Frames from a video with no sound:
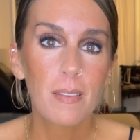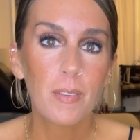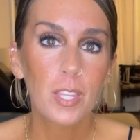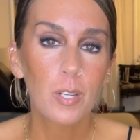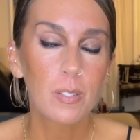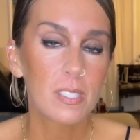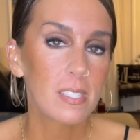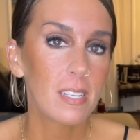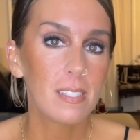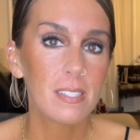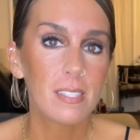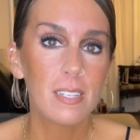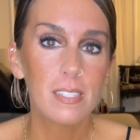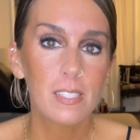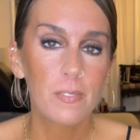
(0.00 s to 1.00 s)
even though it
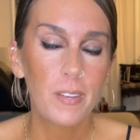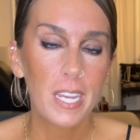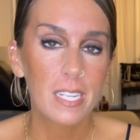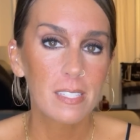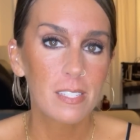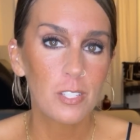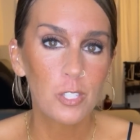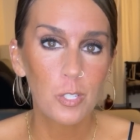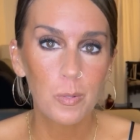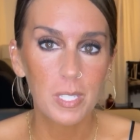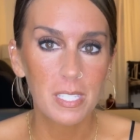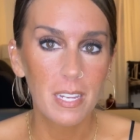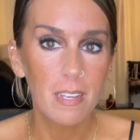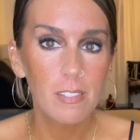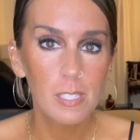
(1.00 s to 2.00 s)
sends his fans into a
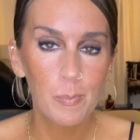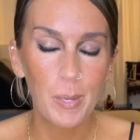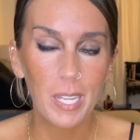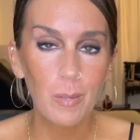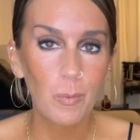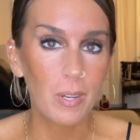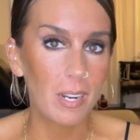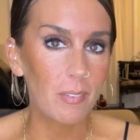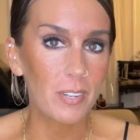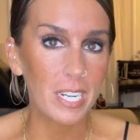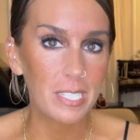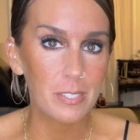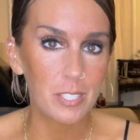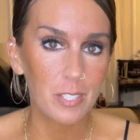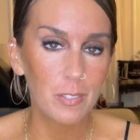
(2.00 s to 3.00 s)
tailspin whenever
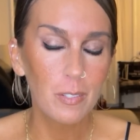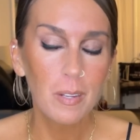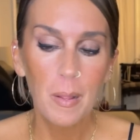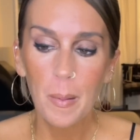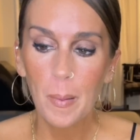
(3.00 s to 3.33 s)
I do.